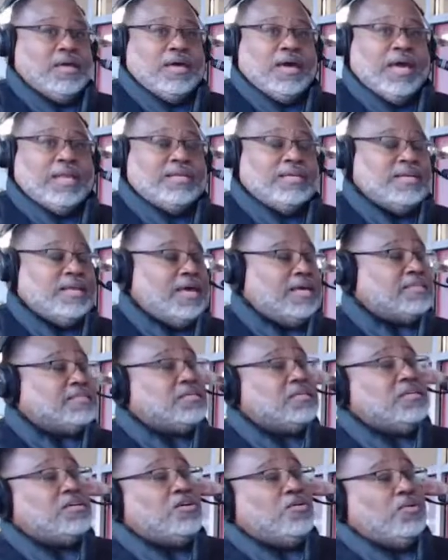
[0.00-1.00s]
I didn't ask
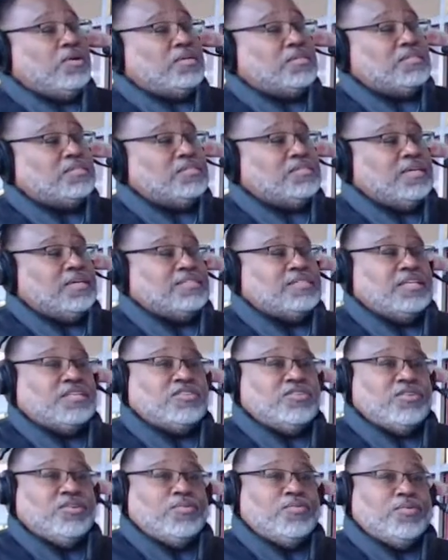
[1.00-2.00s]
any questions. I said,
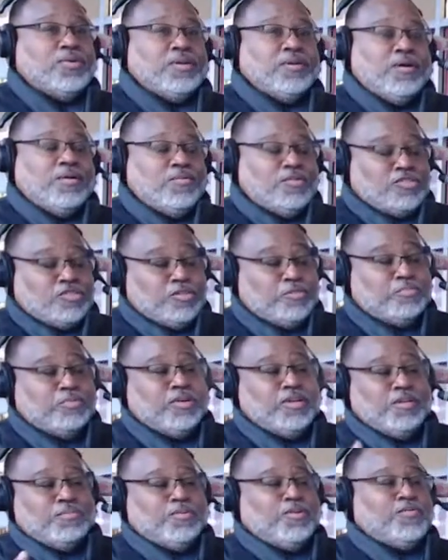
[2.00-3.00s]
you know what? I want you to
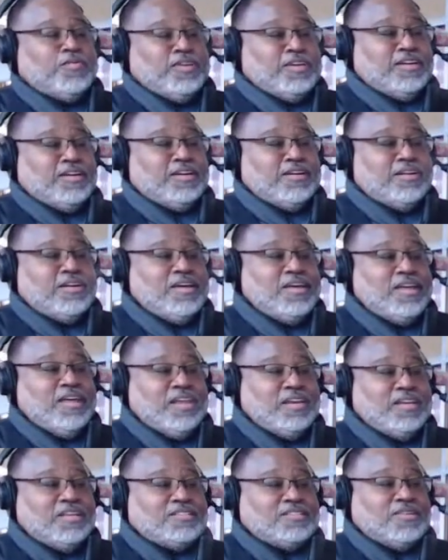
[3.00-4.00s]
pull up over here
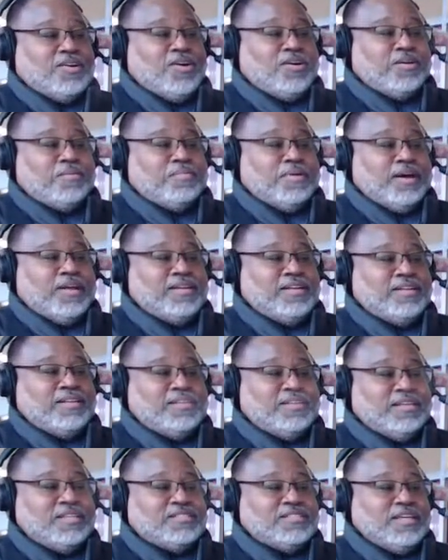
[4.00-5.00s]
and let's talk about it.
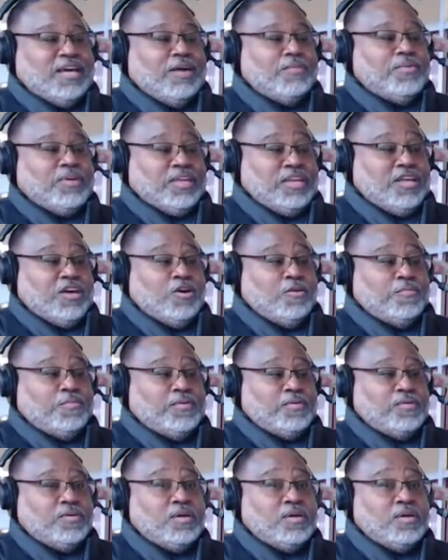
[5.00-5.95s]
Let's see how we can help you.